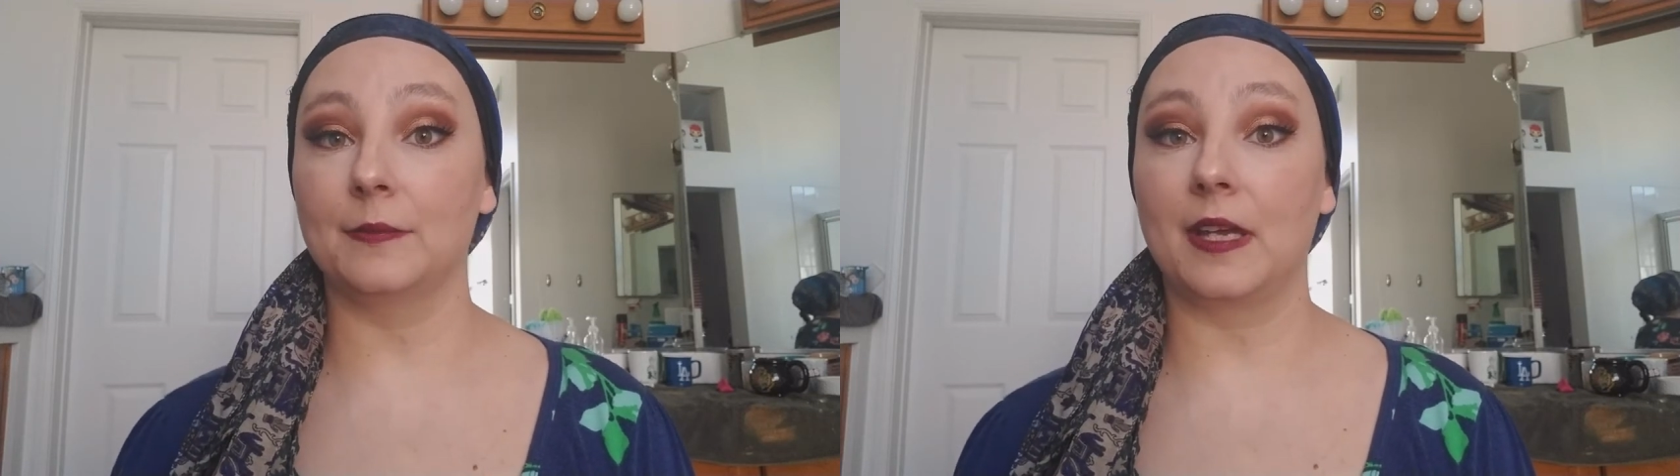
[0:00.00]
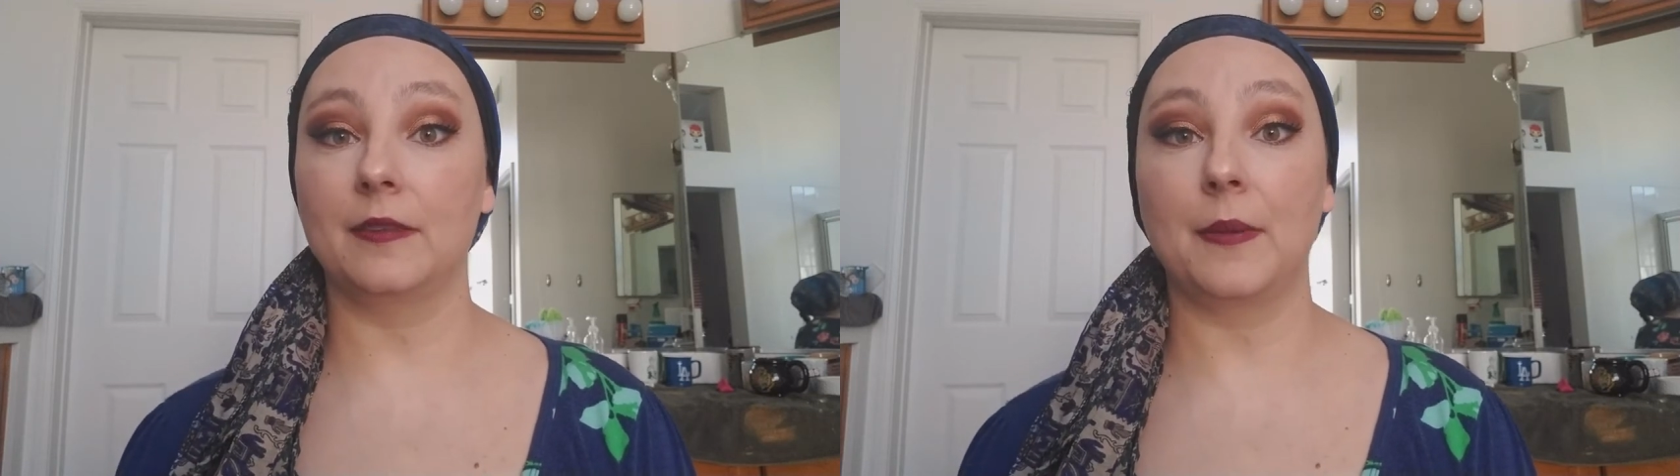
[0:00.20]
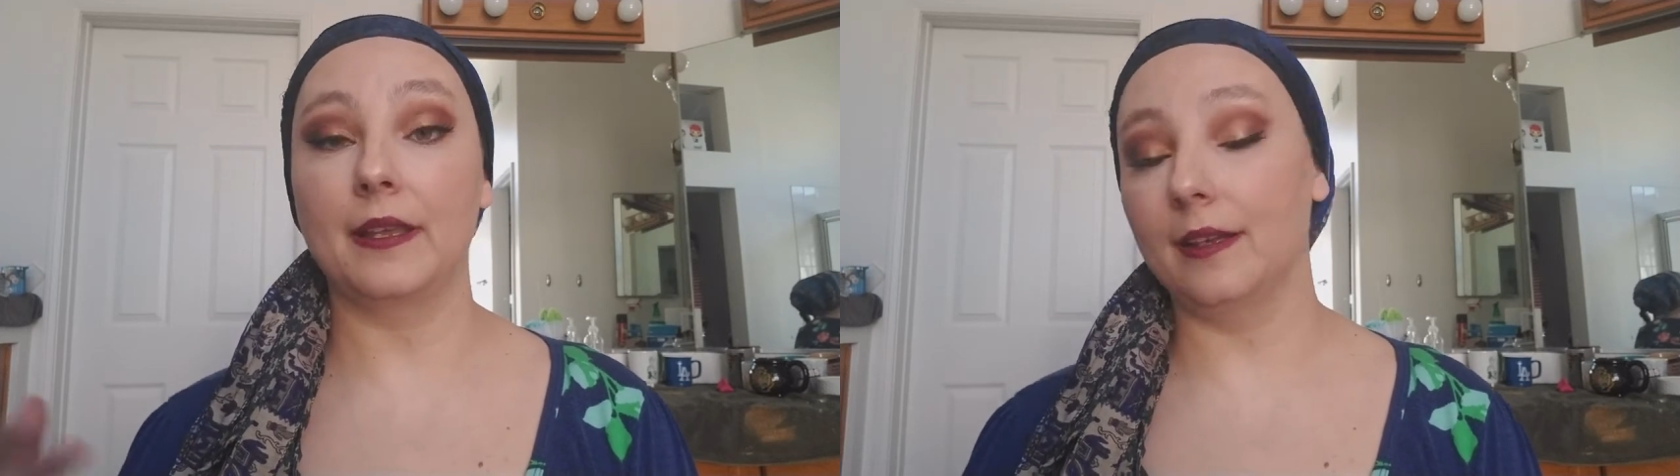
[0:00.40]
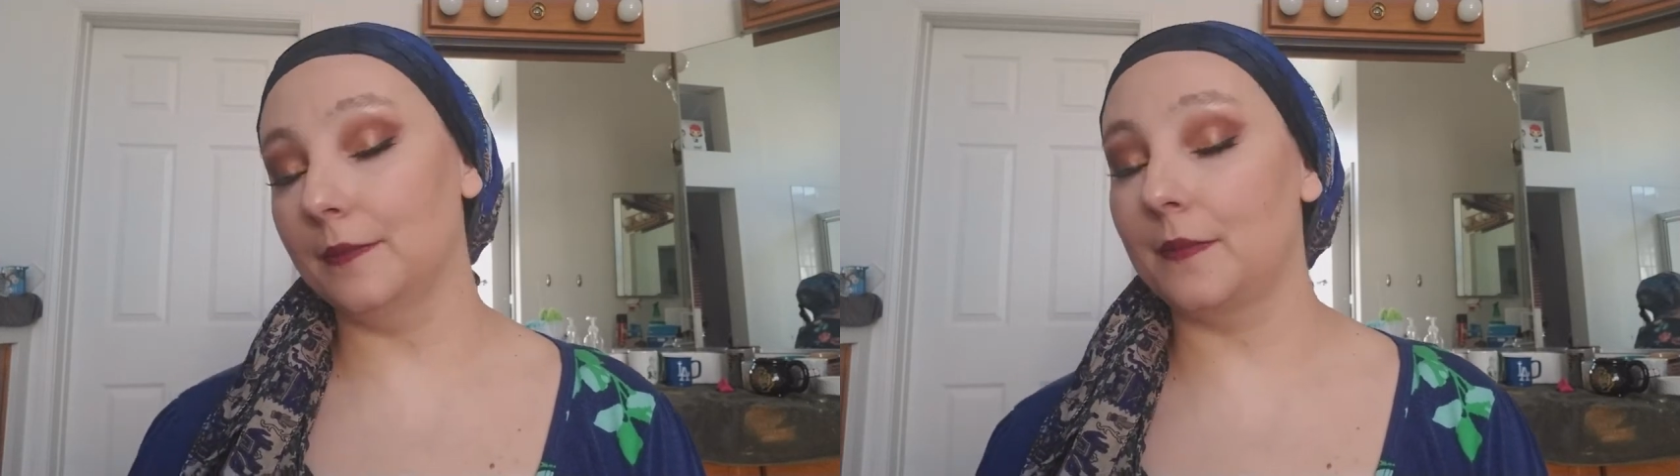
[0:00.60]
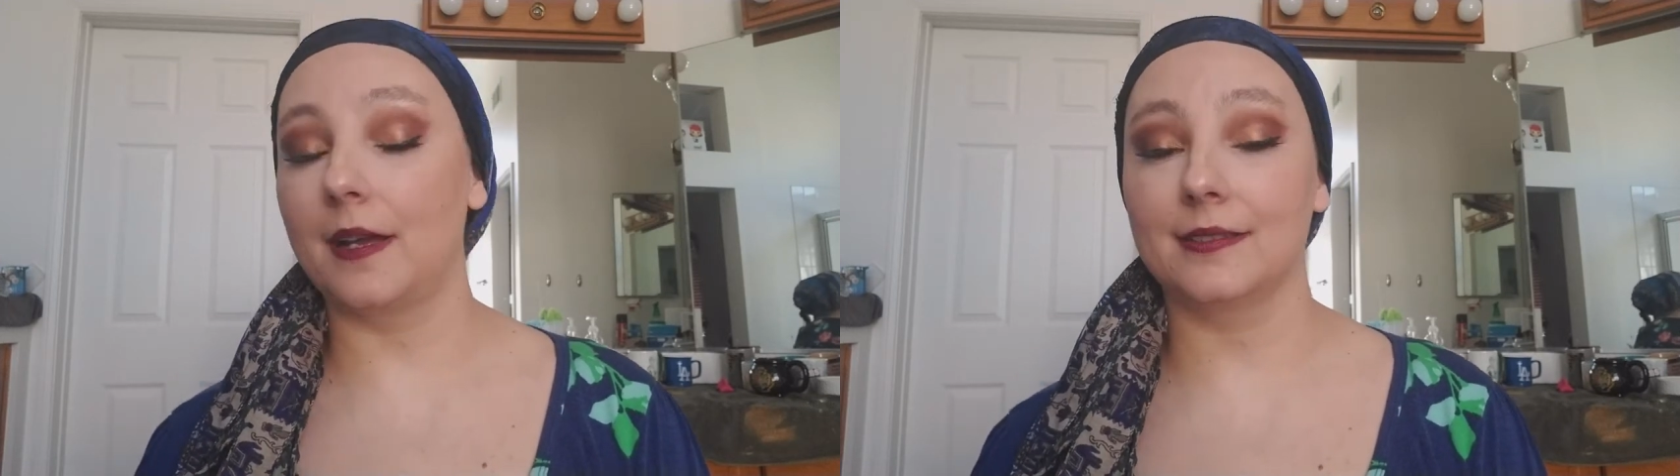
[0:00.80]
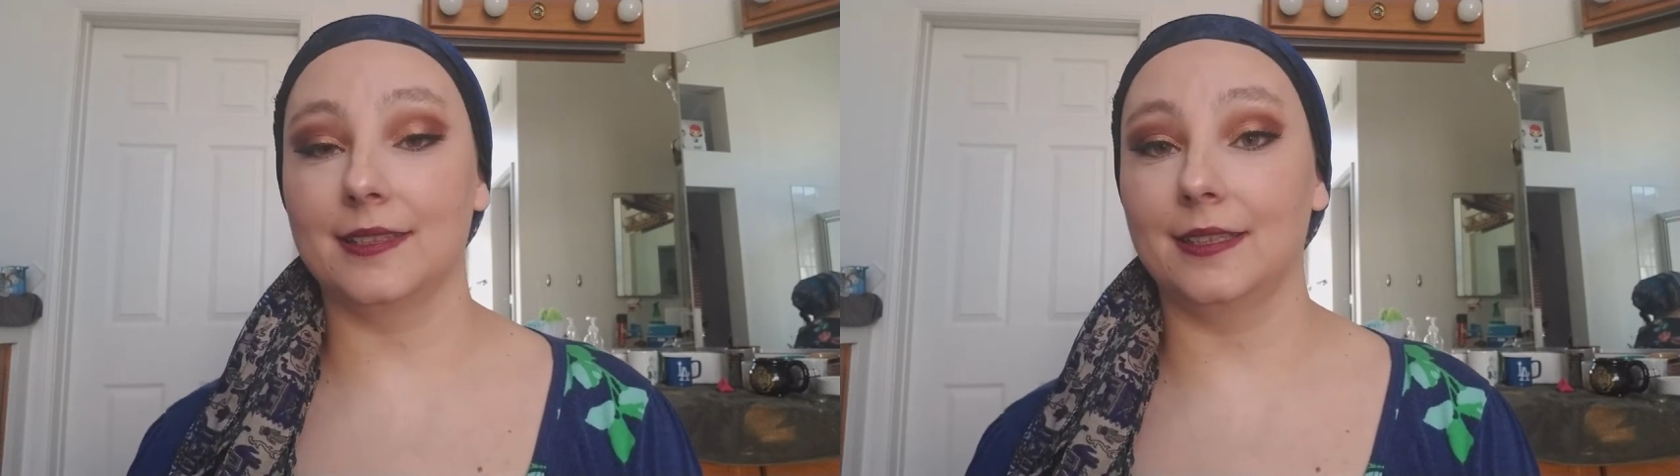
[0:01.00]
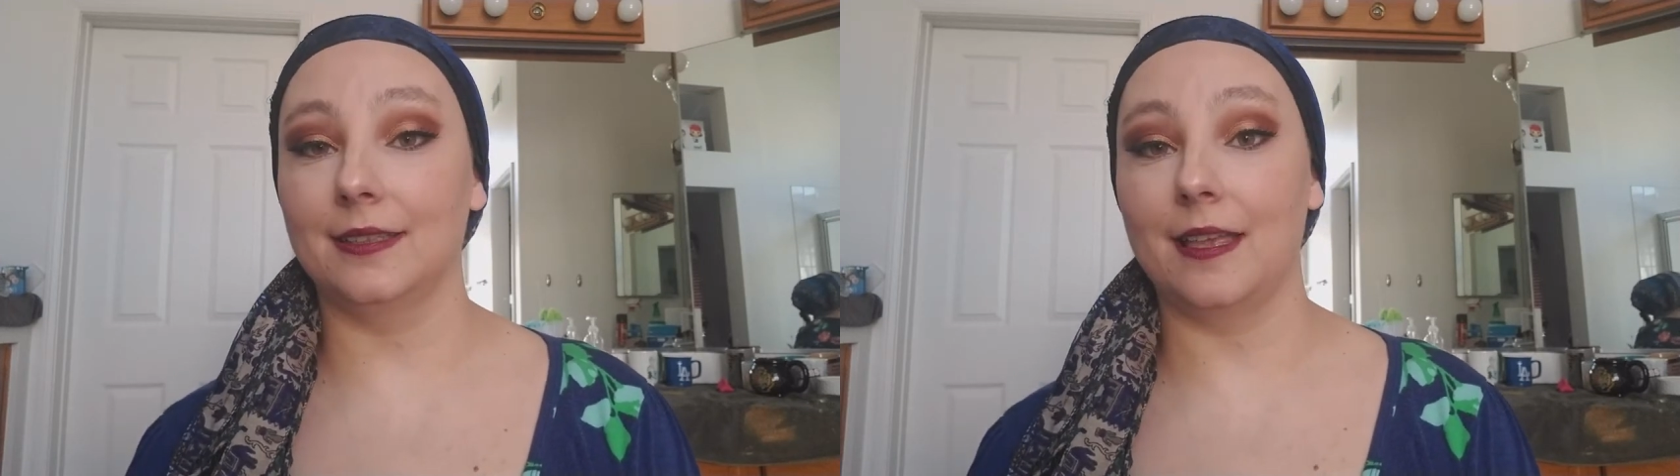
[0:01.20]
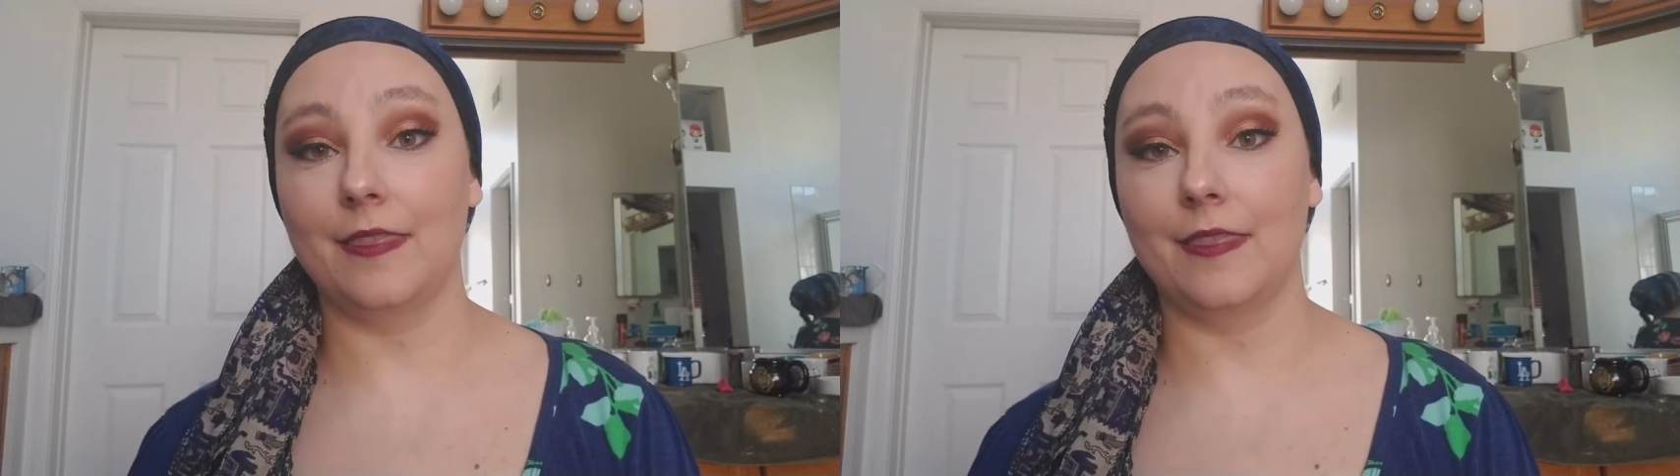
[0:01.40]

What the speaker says: month by unboxing